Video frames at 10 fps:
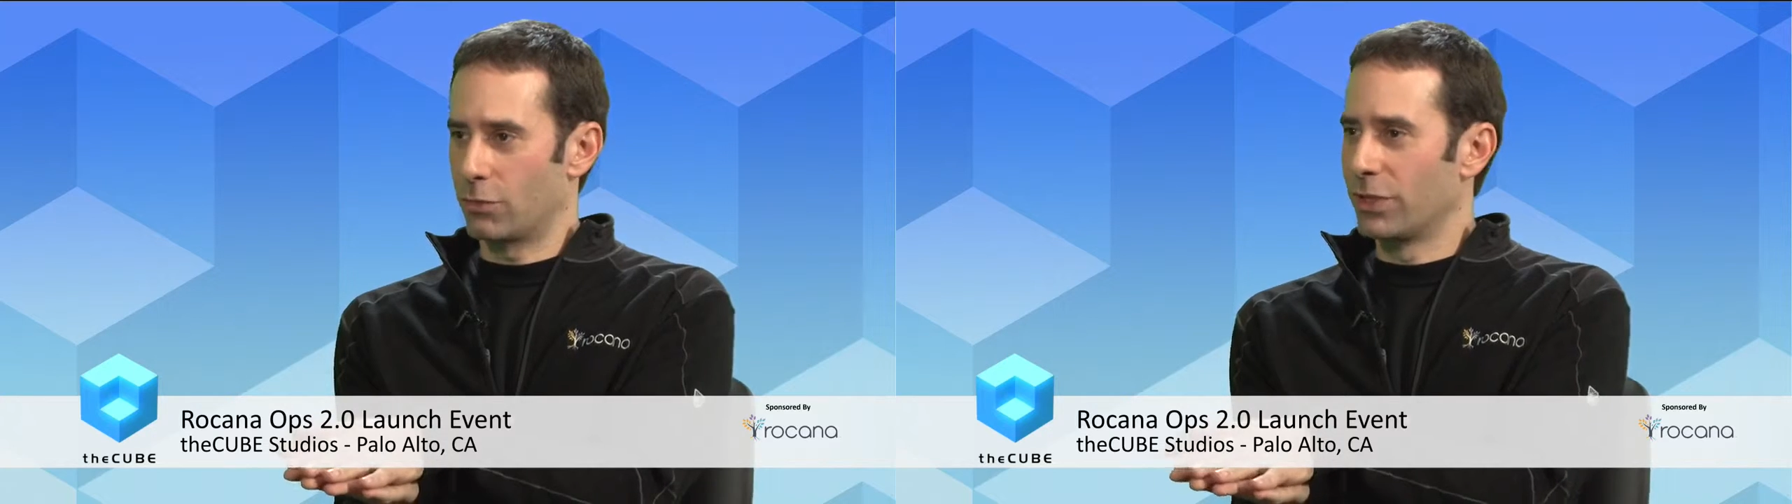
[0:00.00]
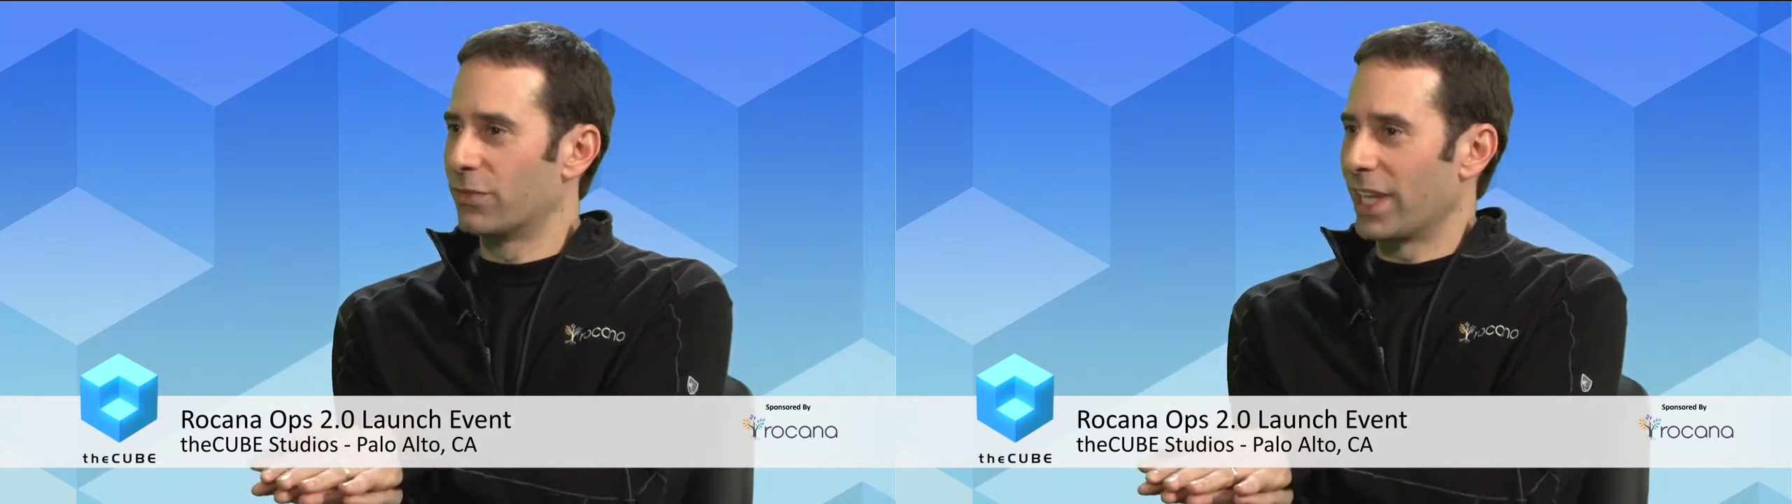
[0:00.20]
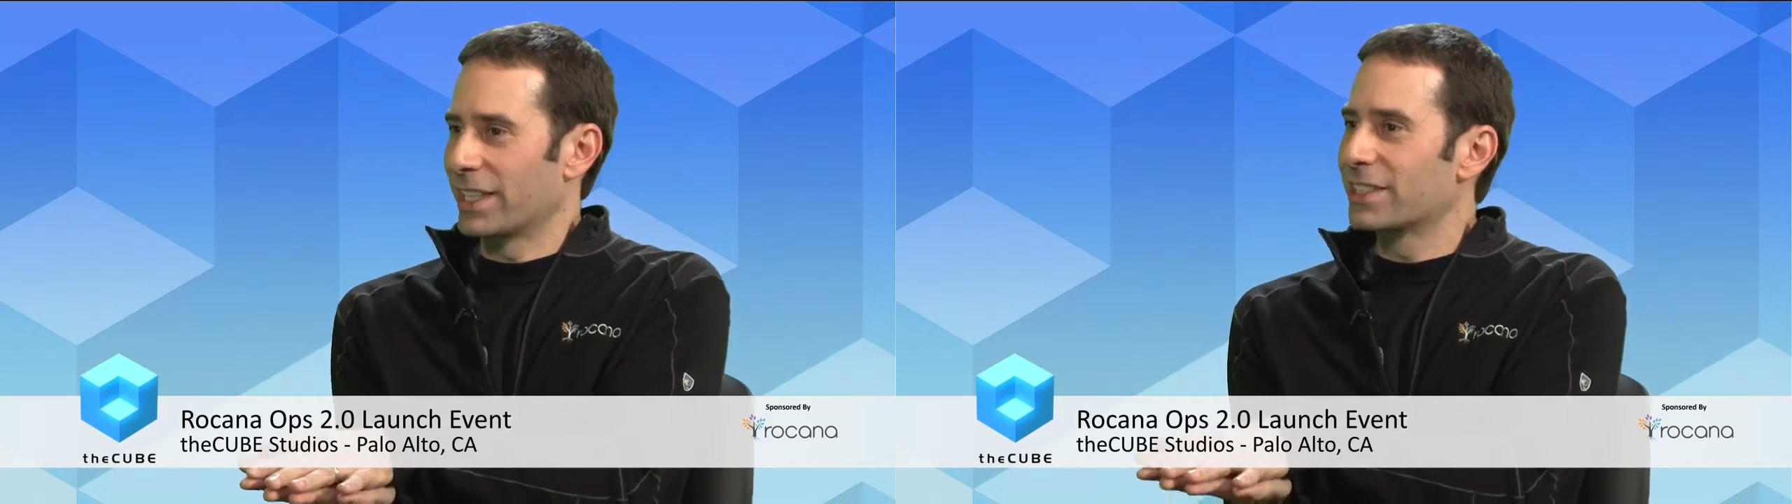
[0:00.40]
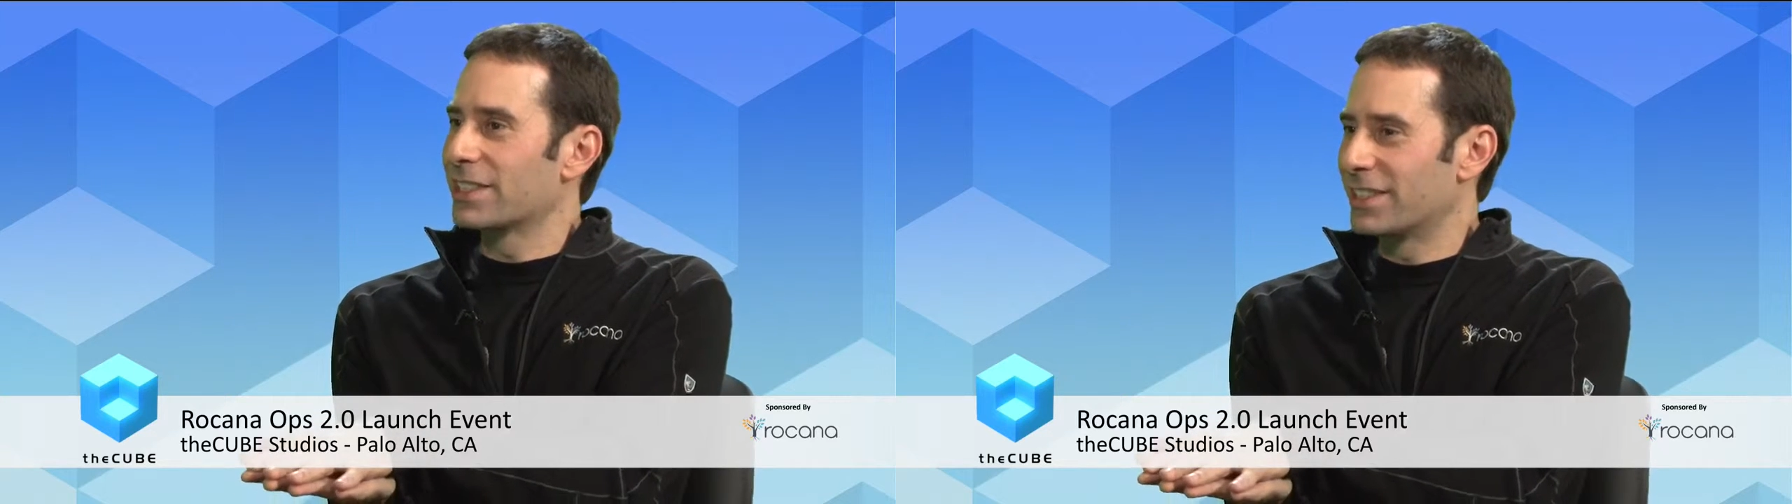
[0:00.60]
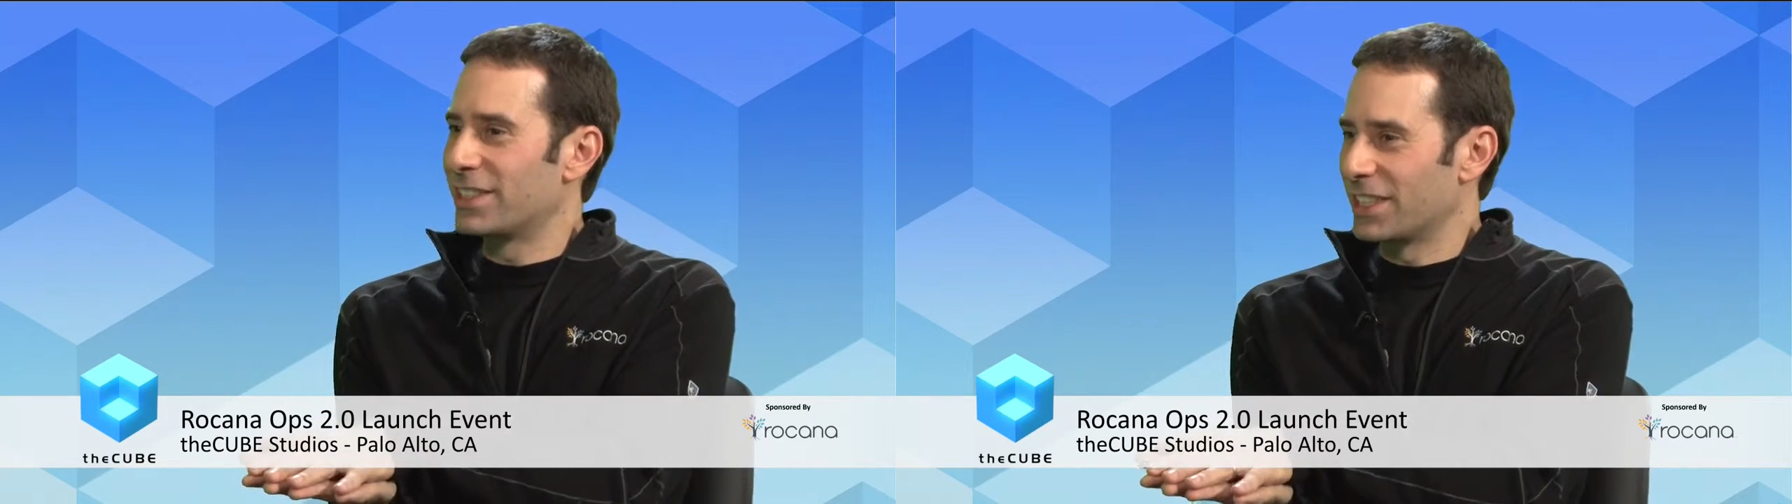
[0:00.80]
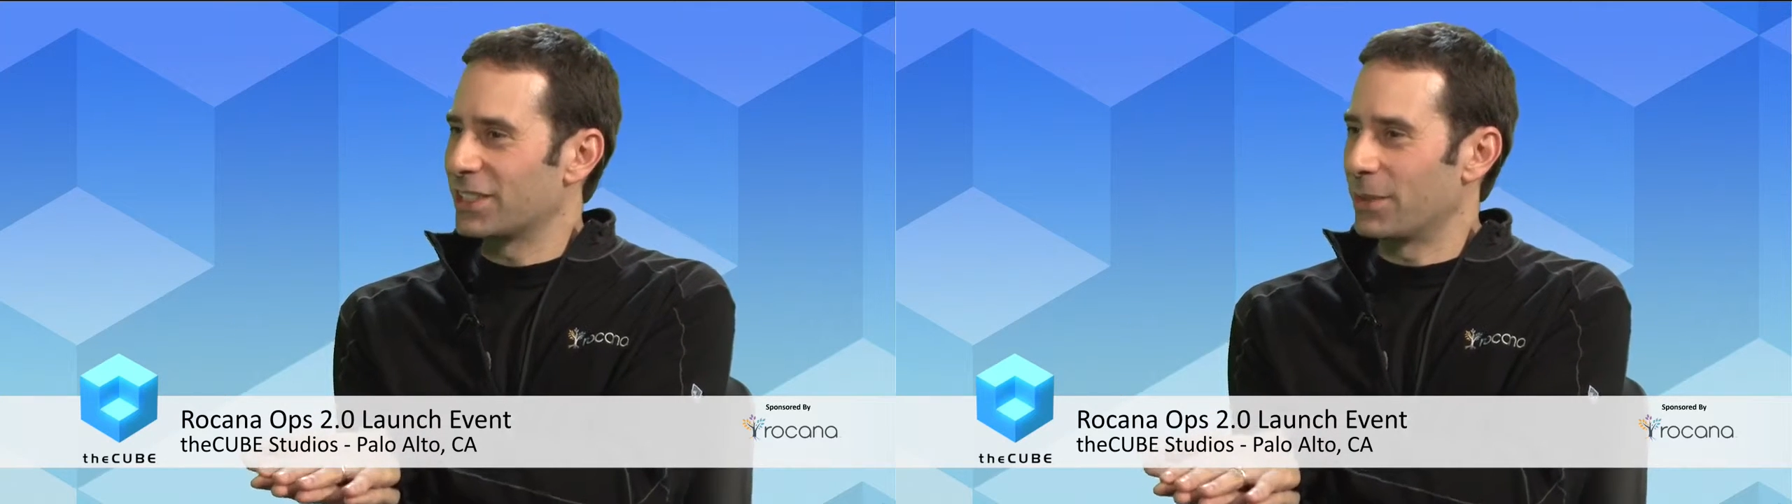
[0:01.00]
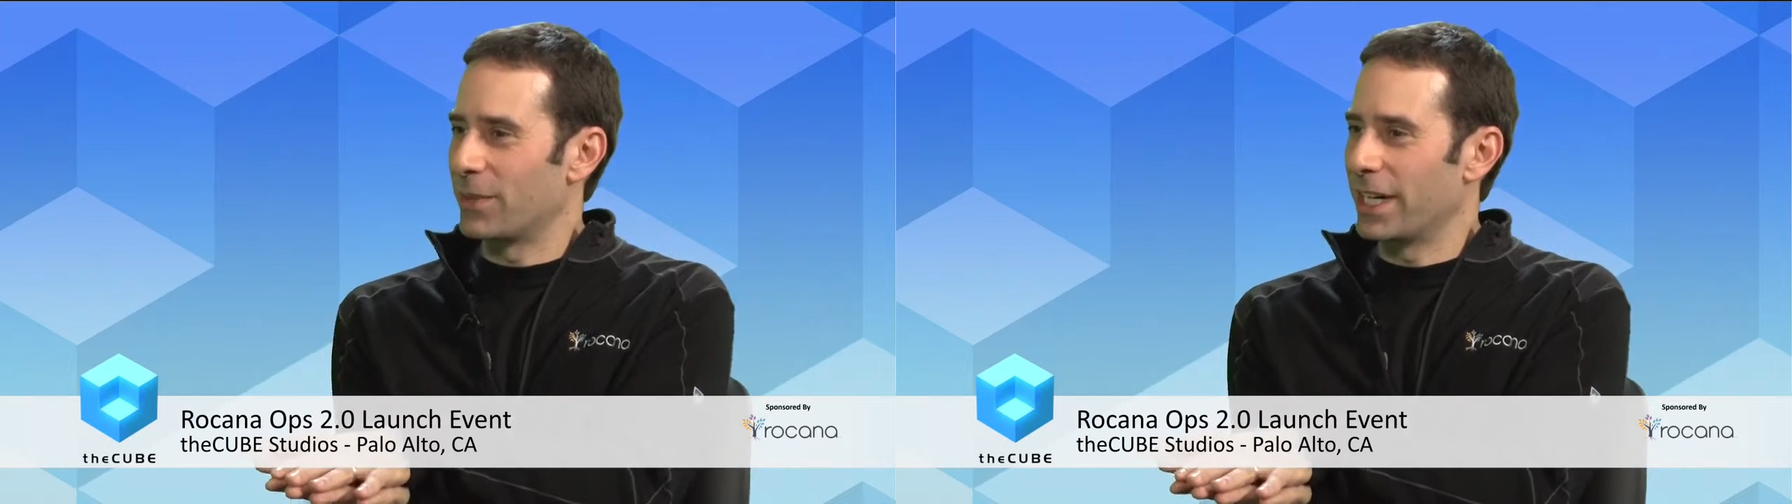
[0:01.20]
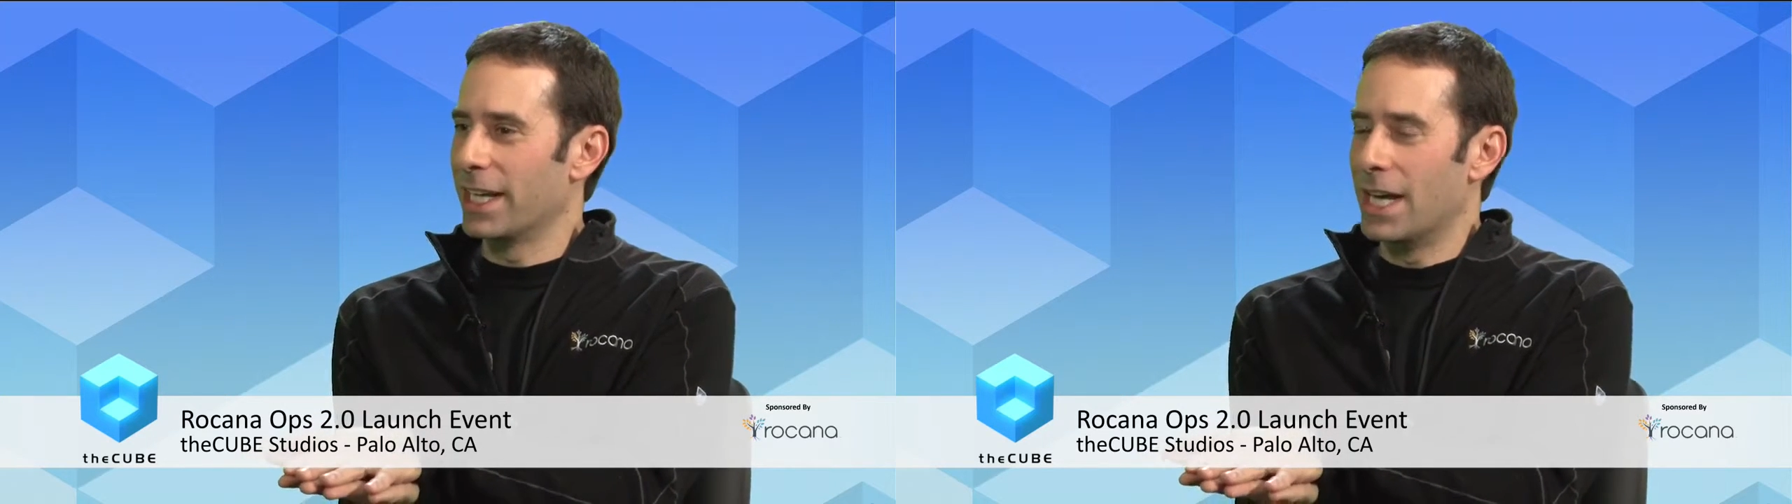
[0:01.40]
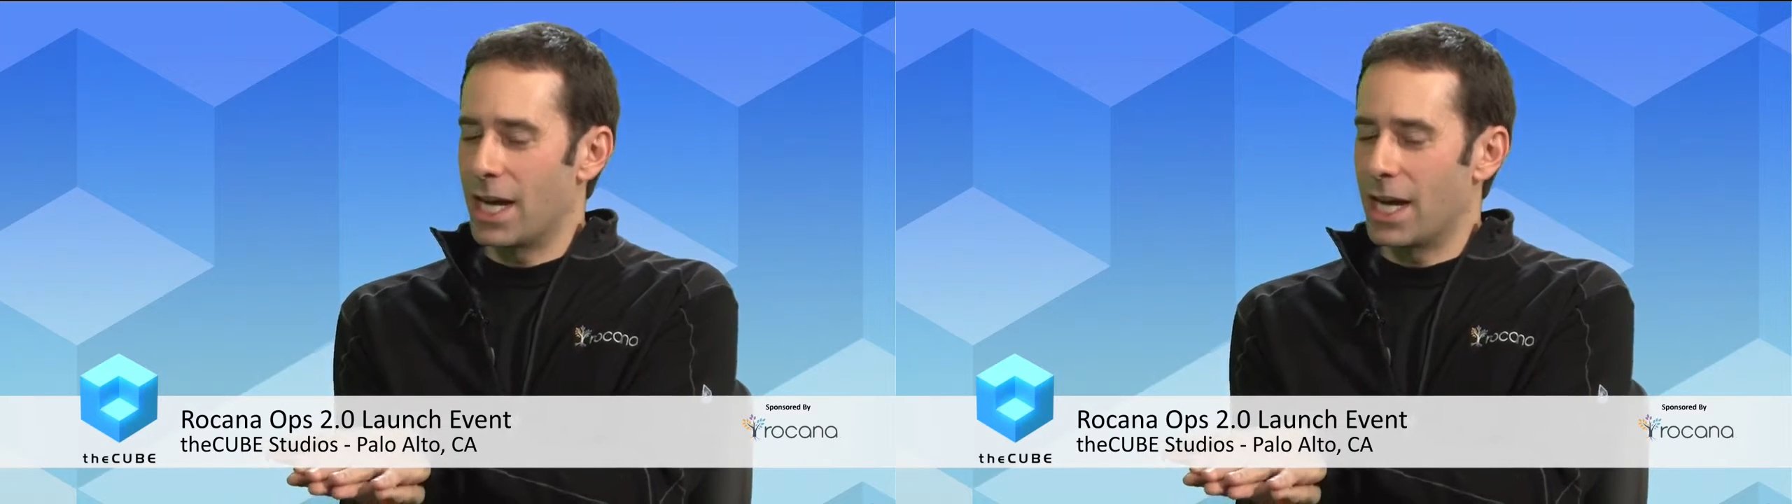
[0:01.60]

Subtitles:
reflex system, right?